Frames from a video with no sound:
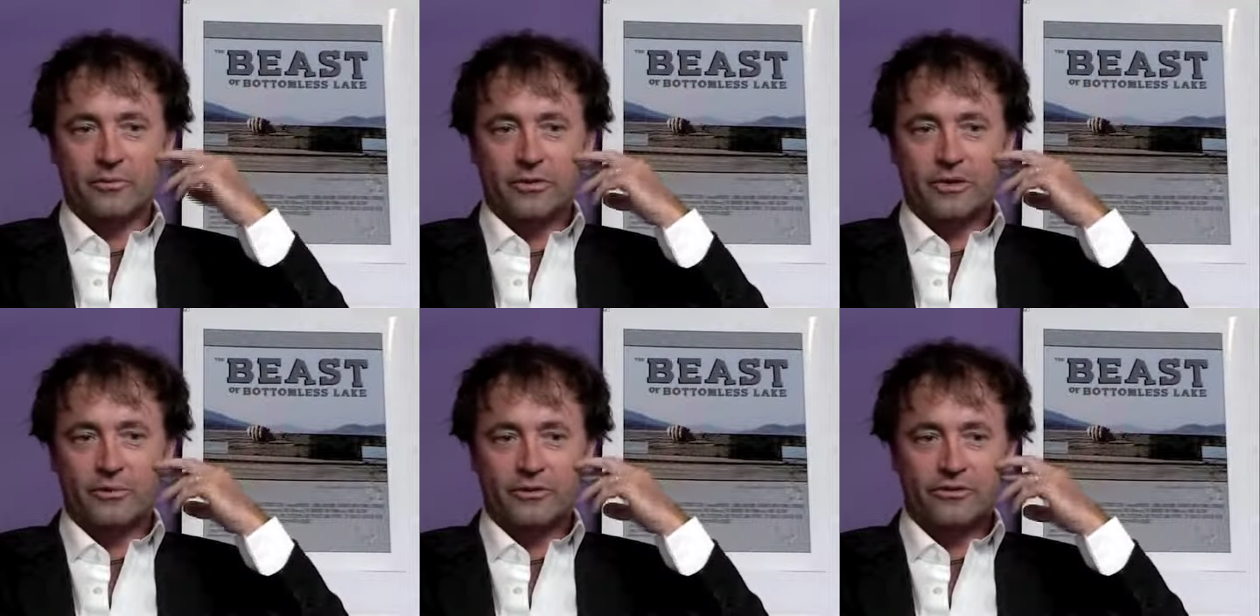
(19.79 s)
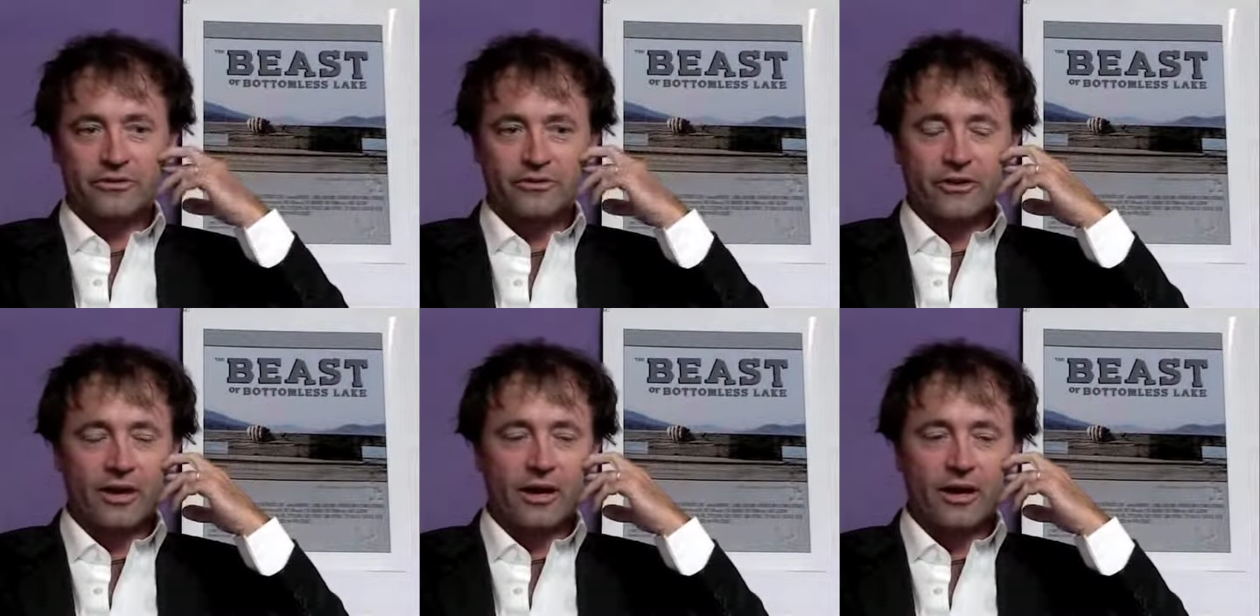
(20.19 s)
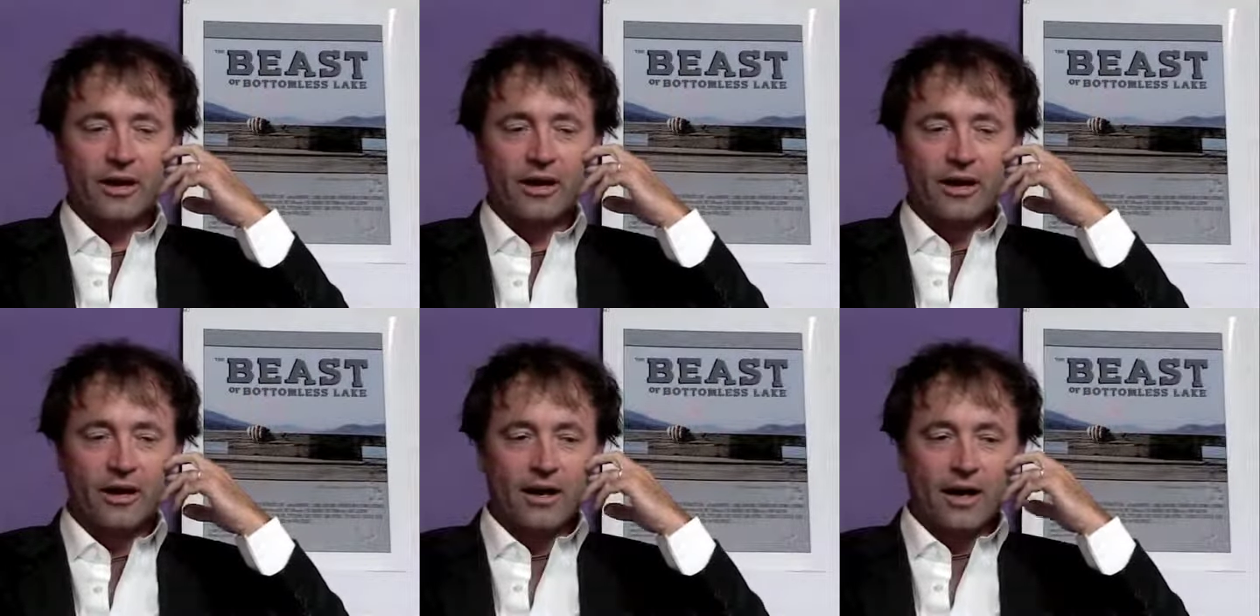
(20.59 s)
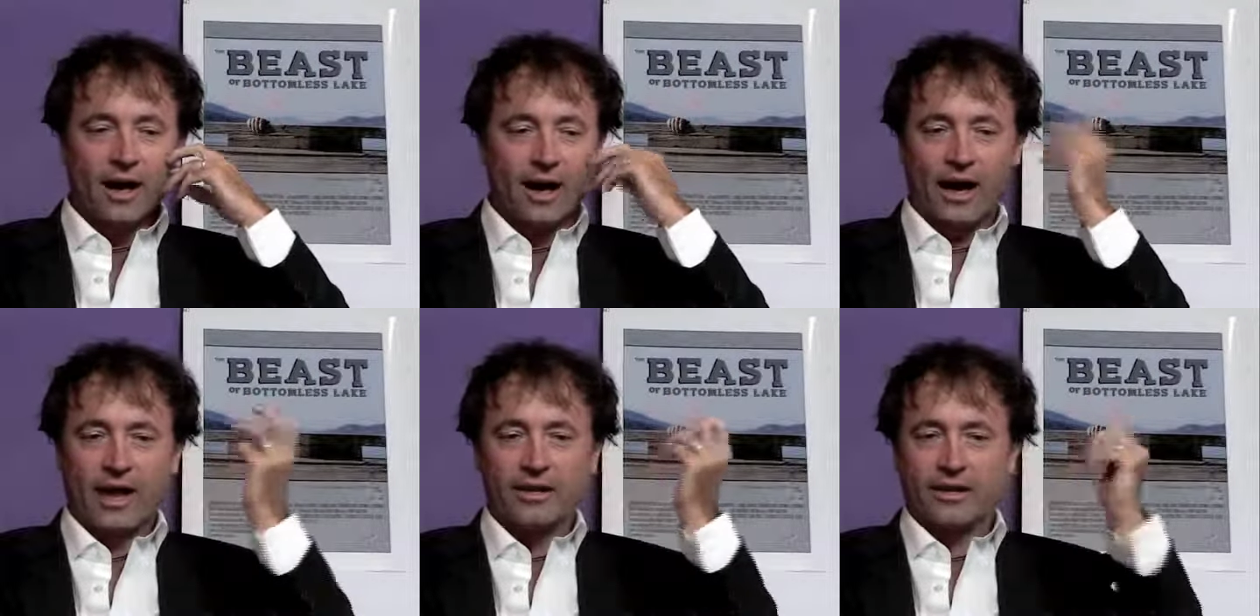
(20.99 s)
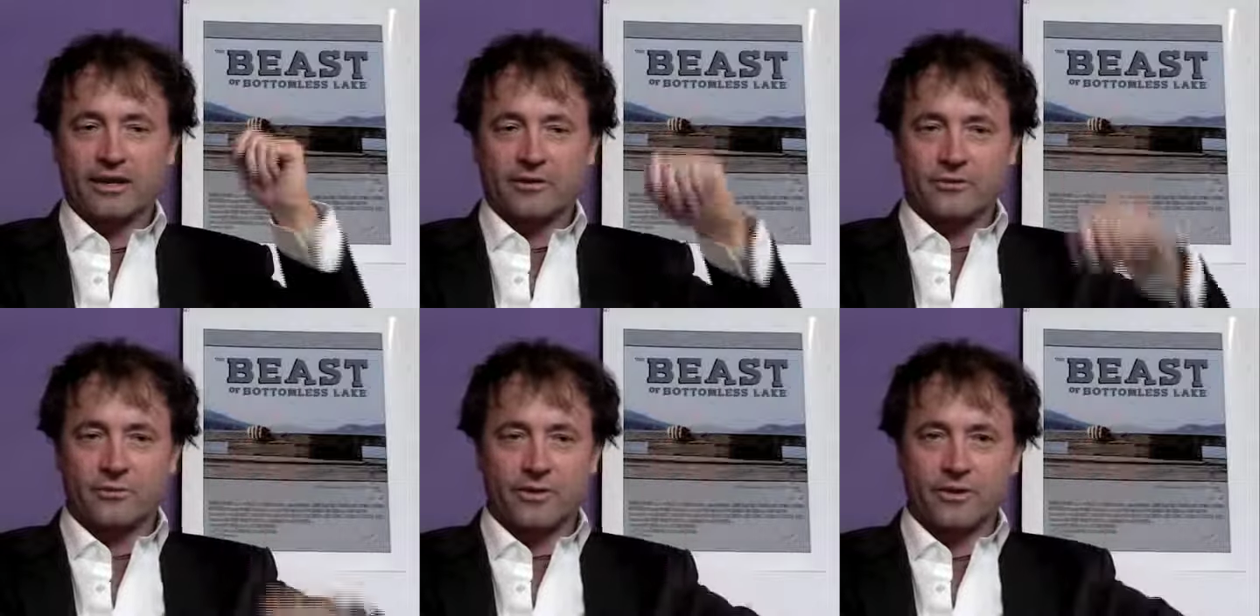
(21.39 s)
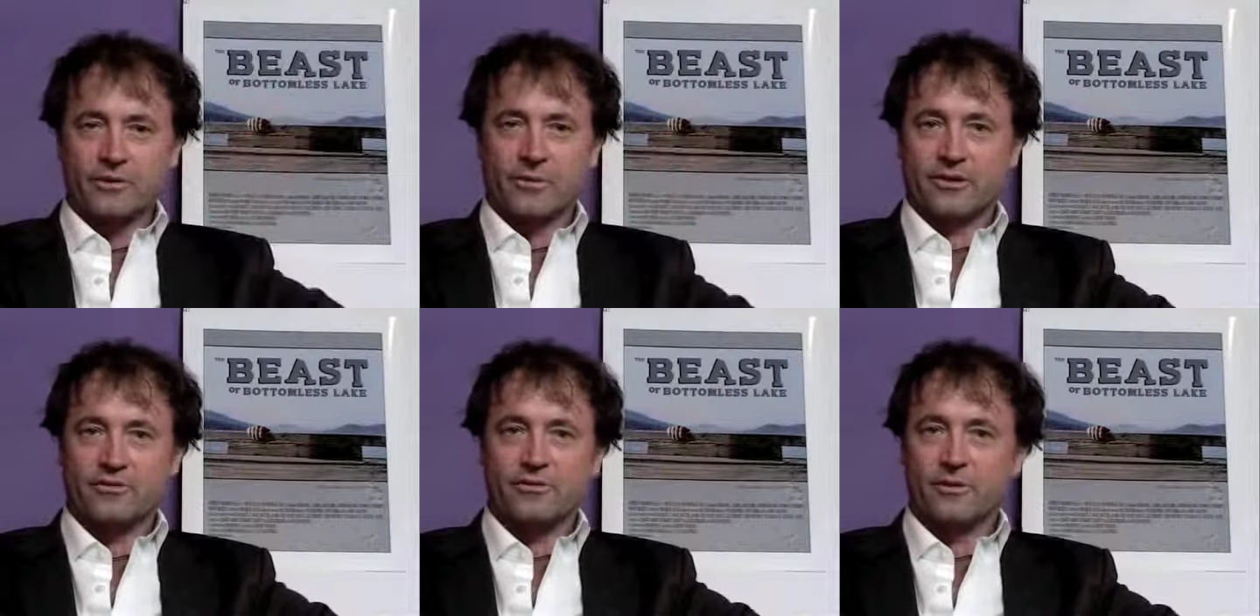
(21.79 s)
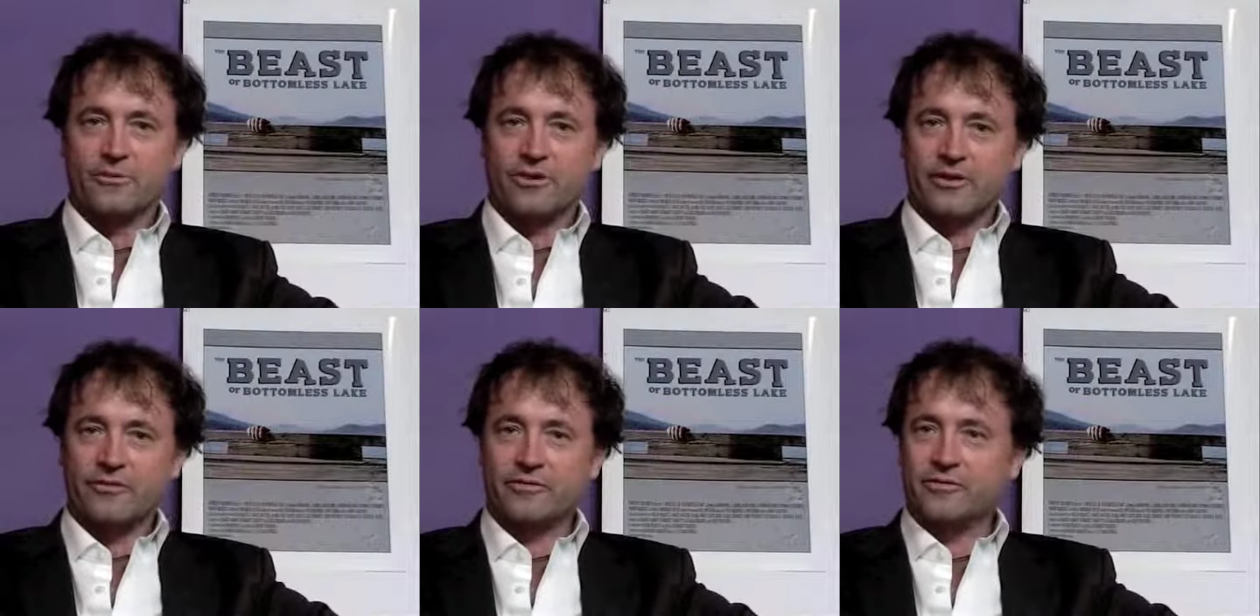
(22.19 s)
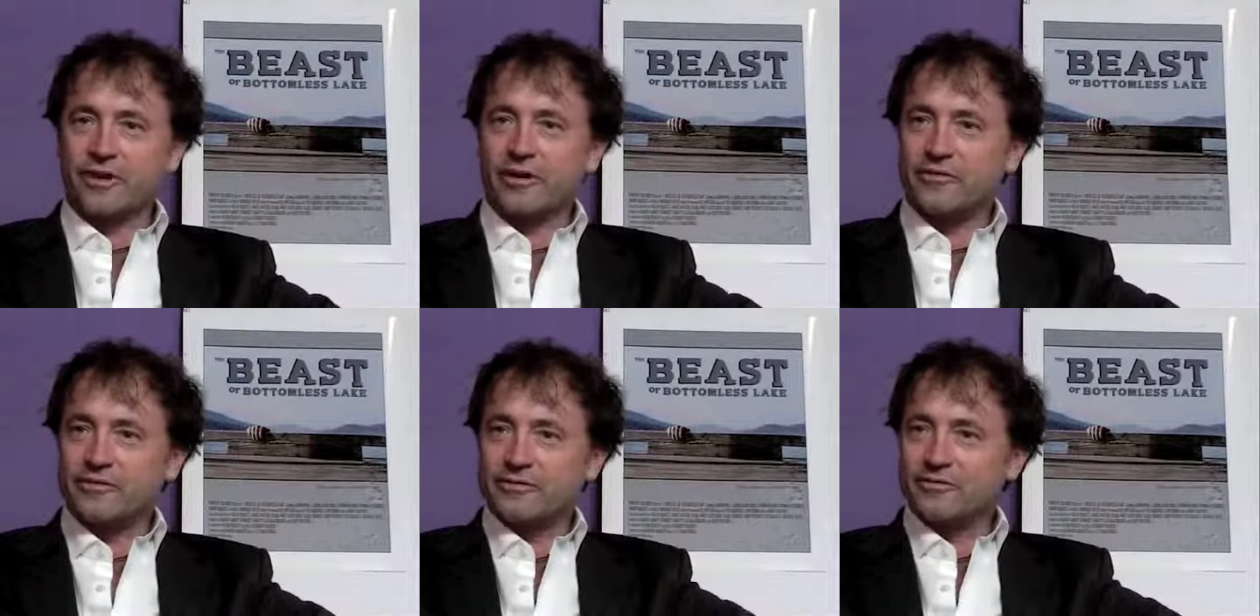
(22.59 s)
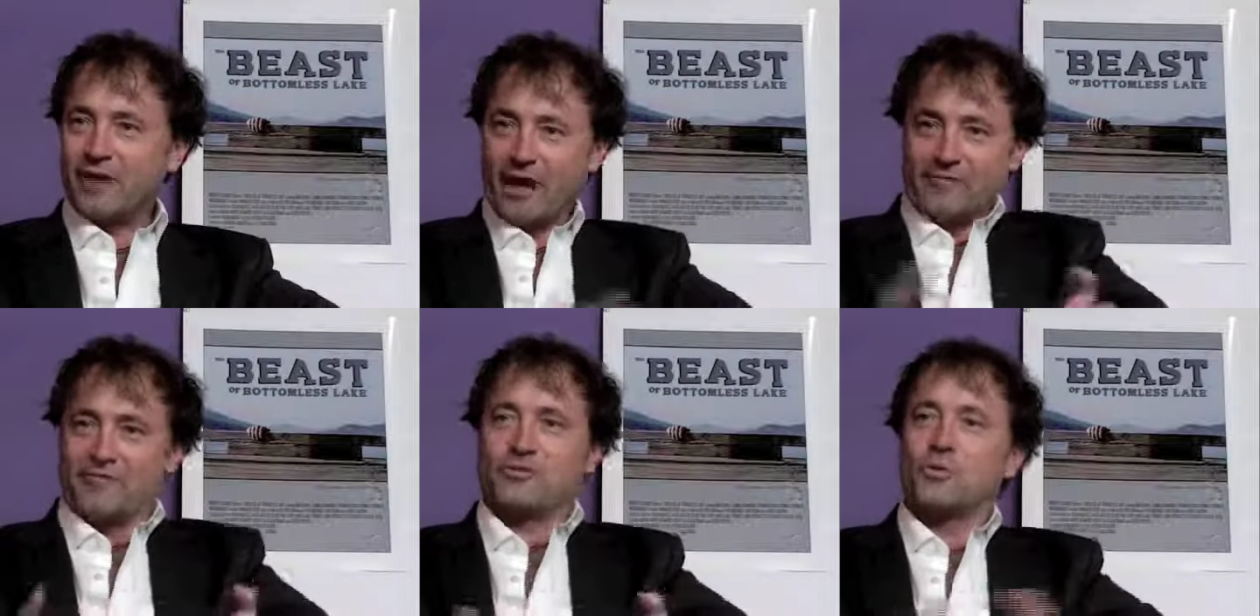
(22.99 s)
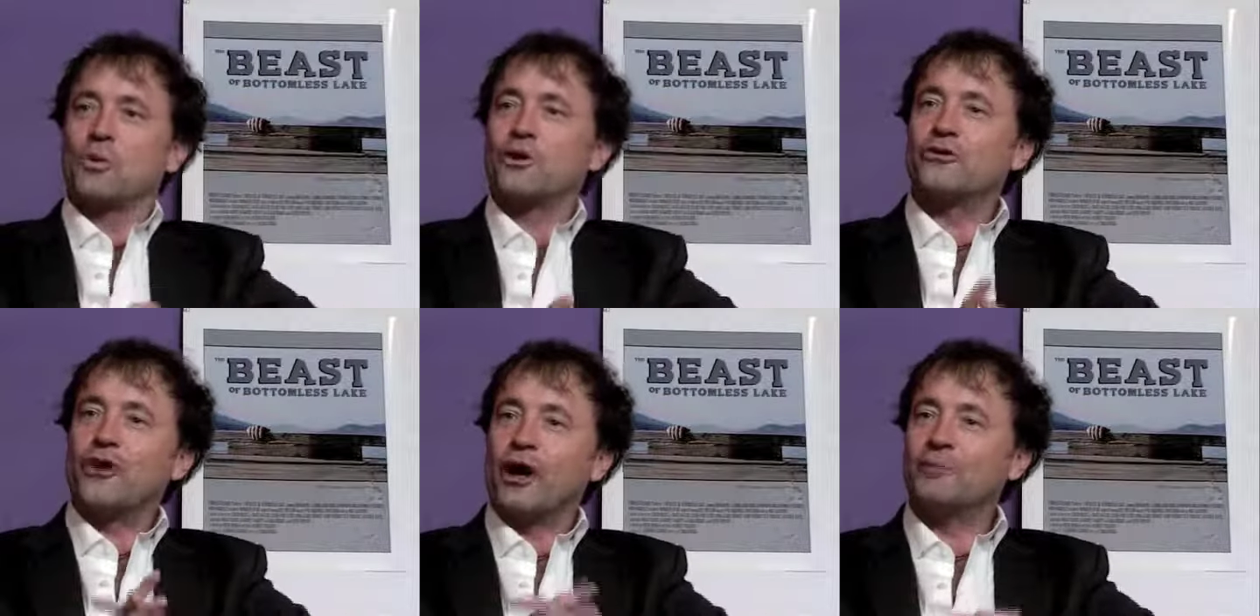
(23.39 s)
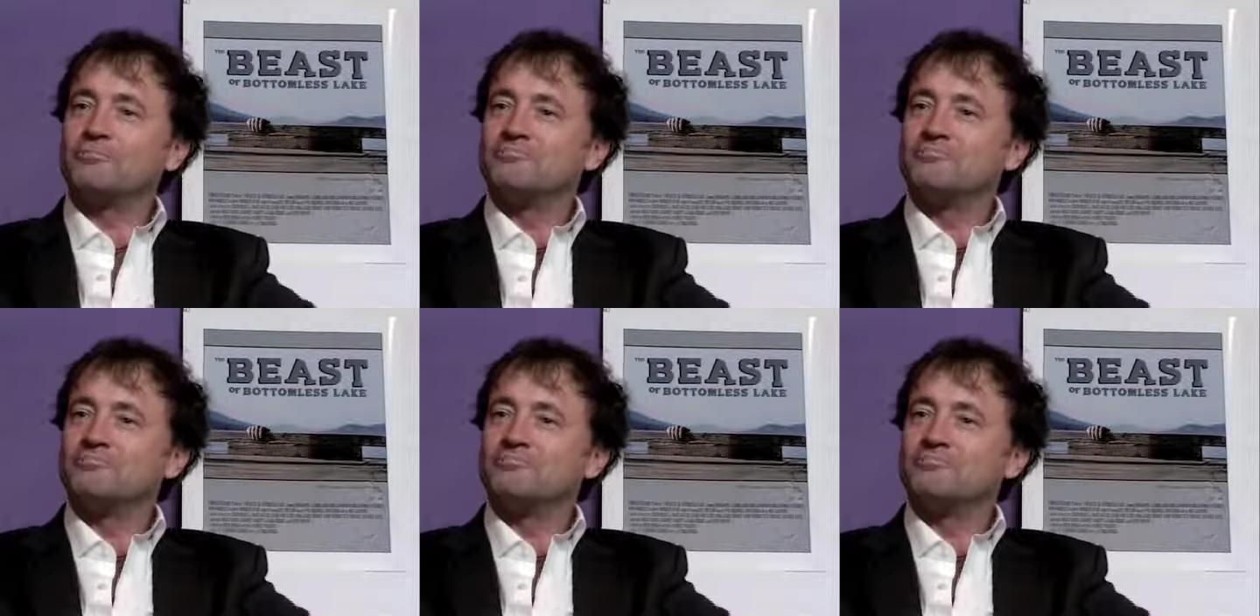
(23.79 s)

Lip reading: It was, I think it was one of the best films I've ever worked on.